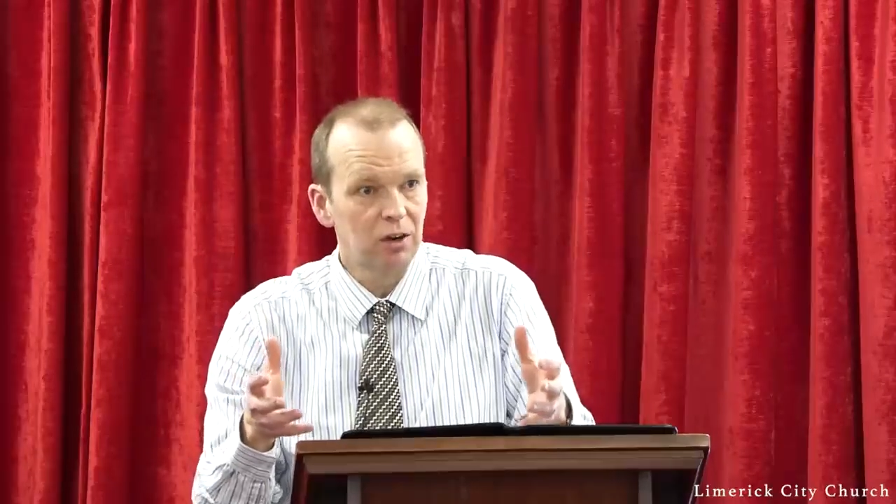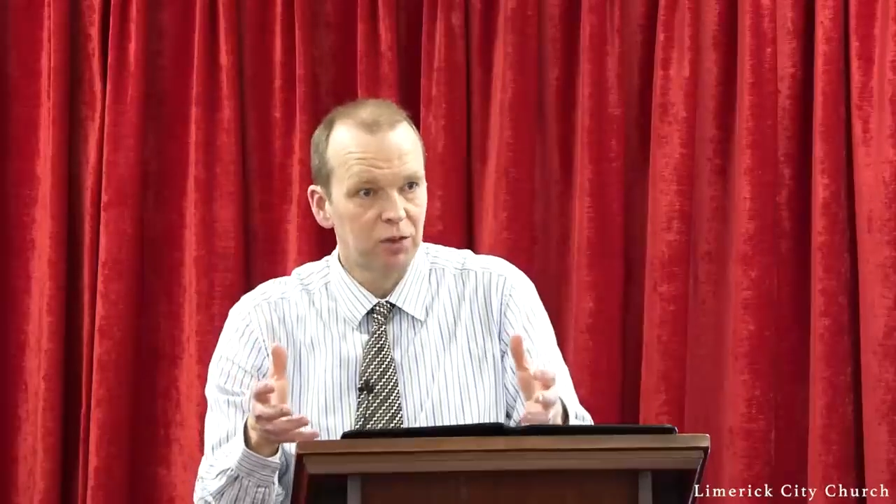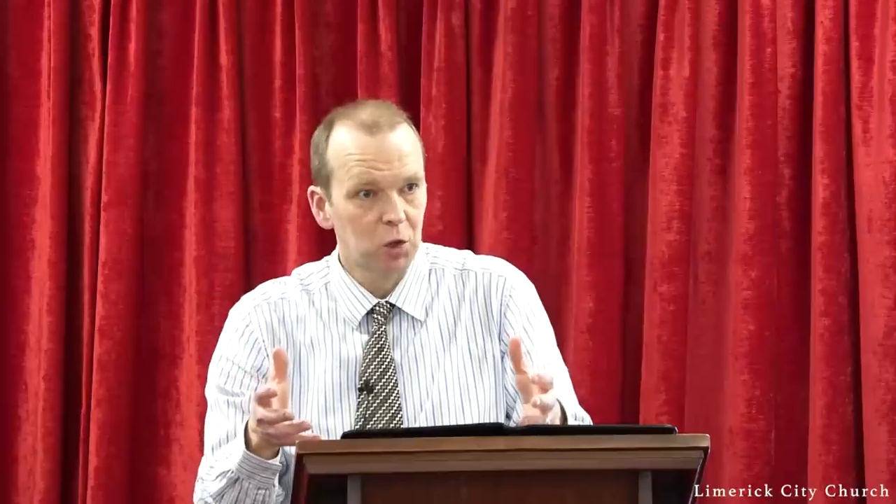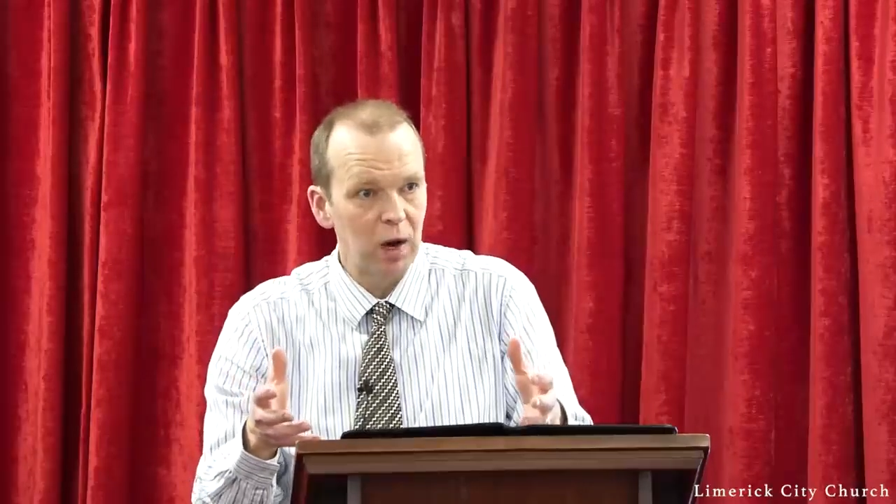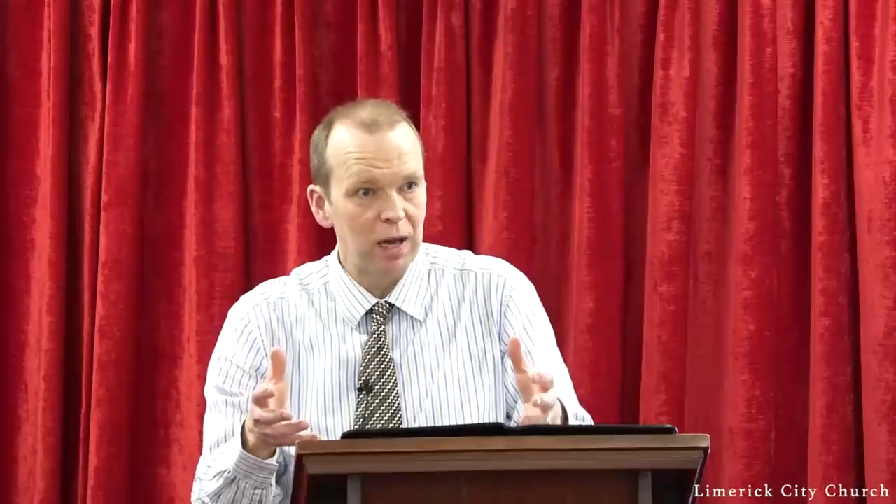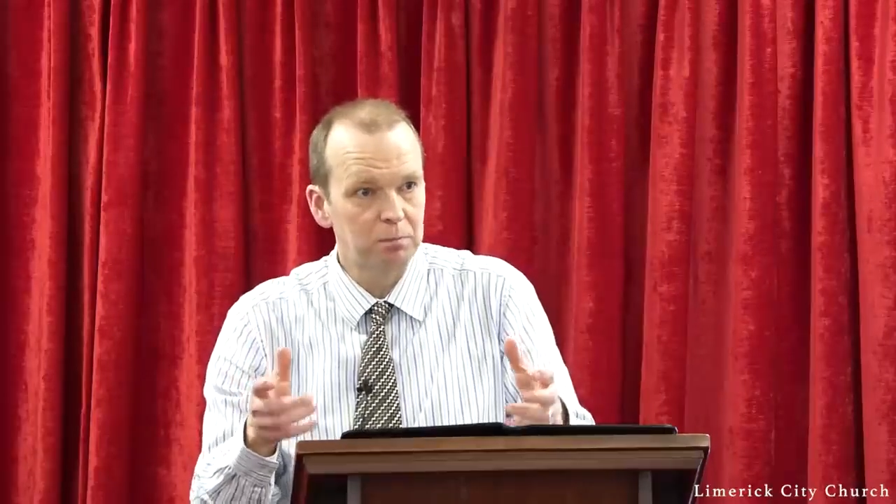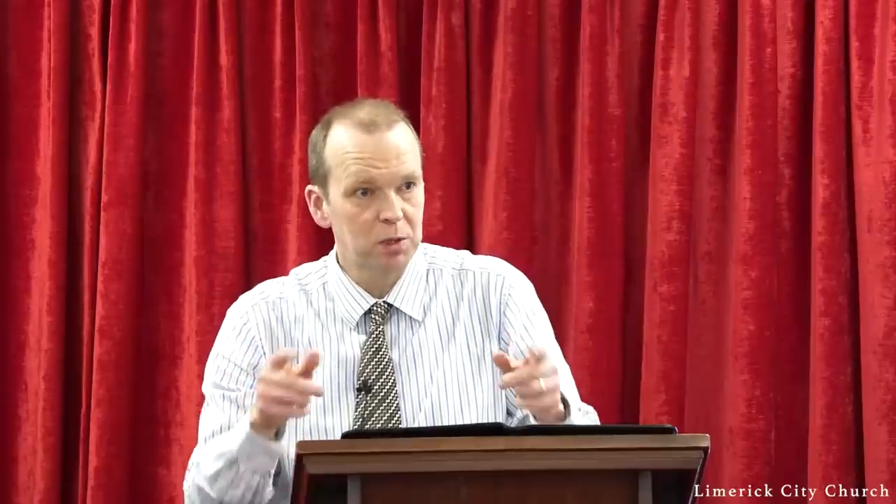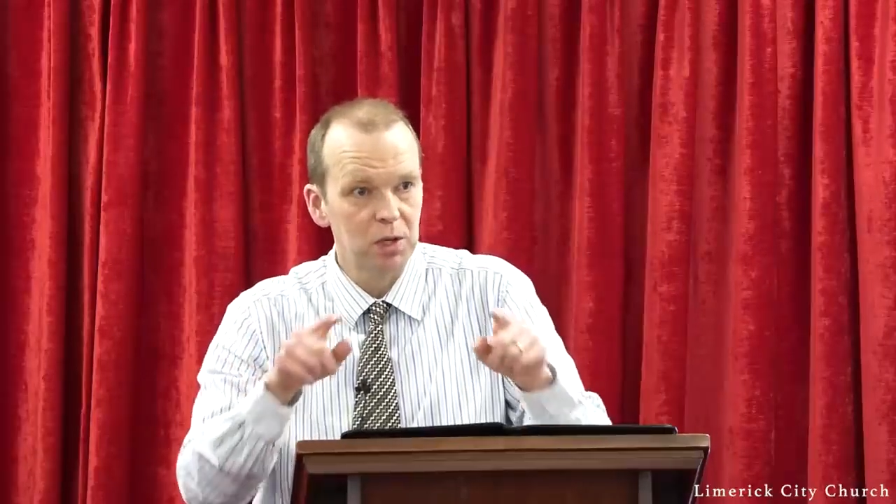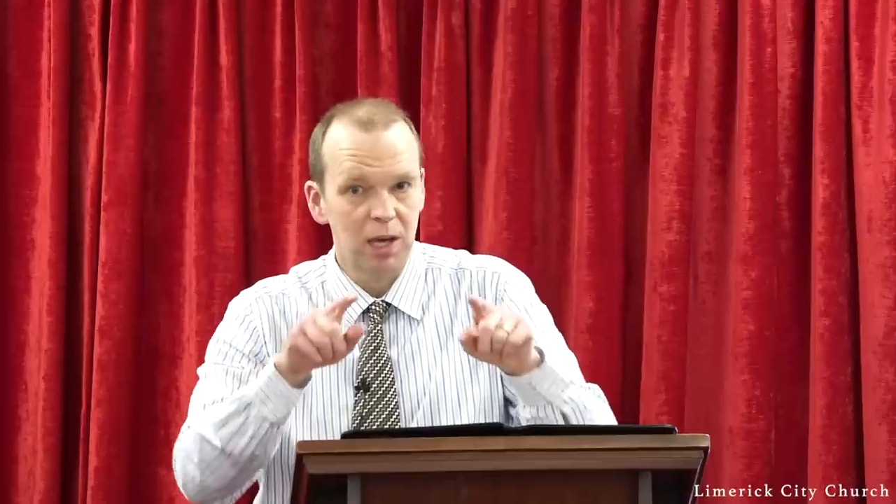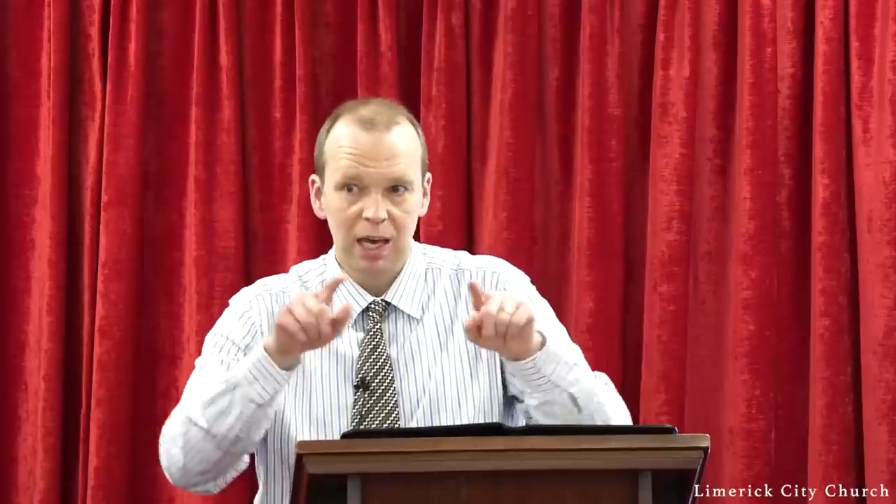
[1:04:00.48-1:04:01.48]
of
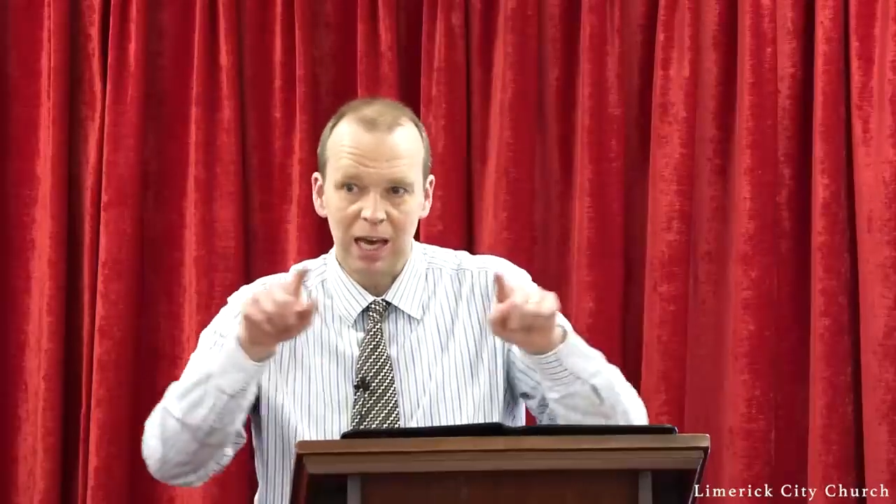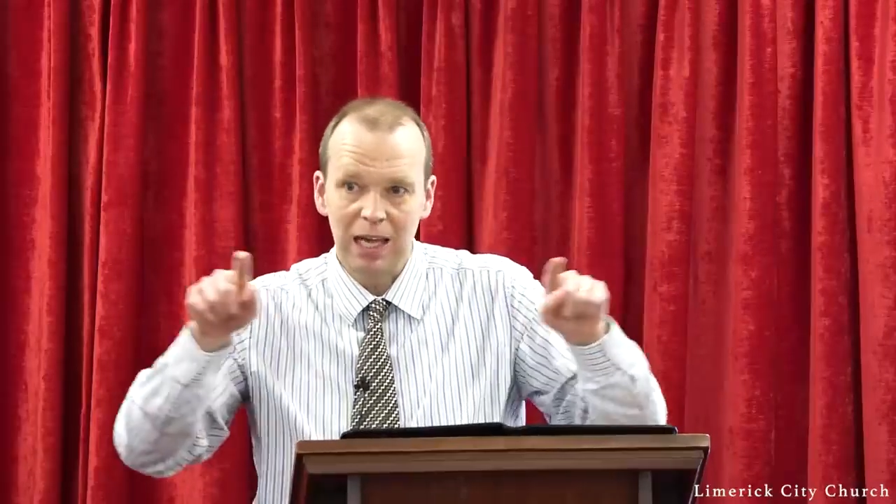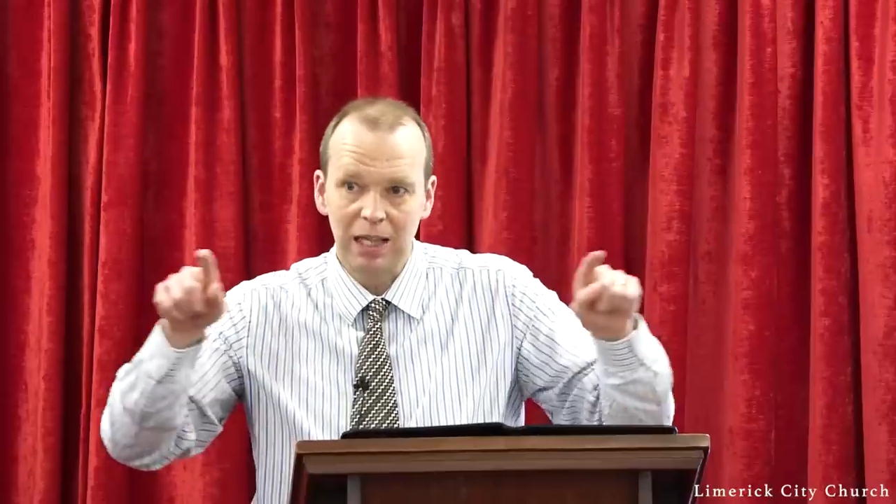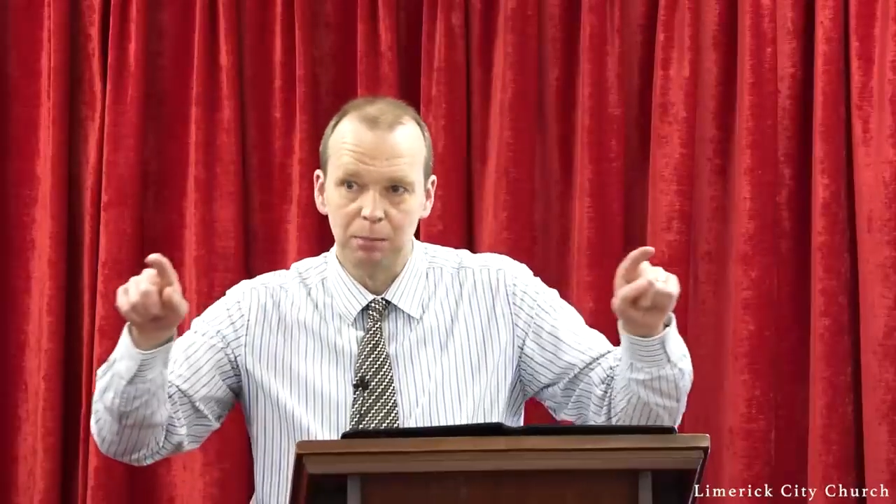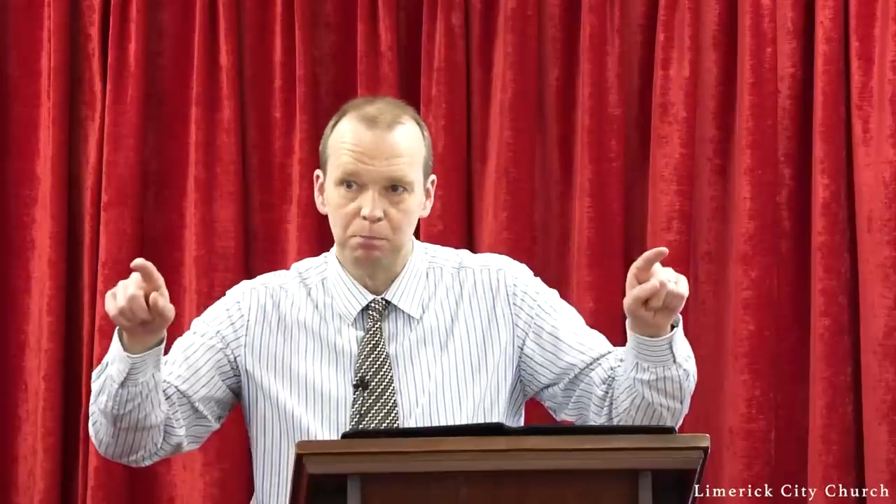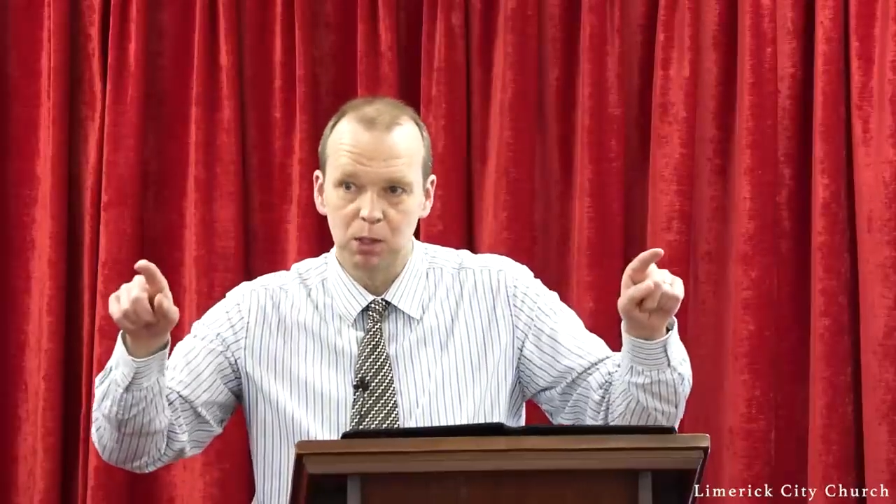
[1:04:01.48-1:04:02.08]
grapes held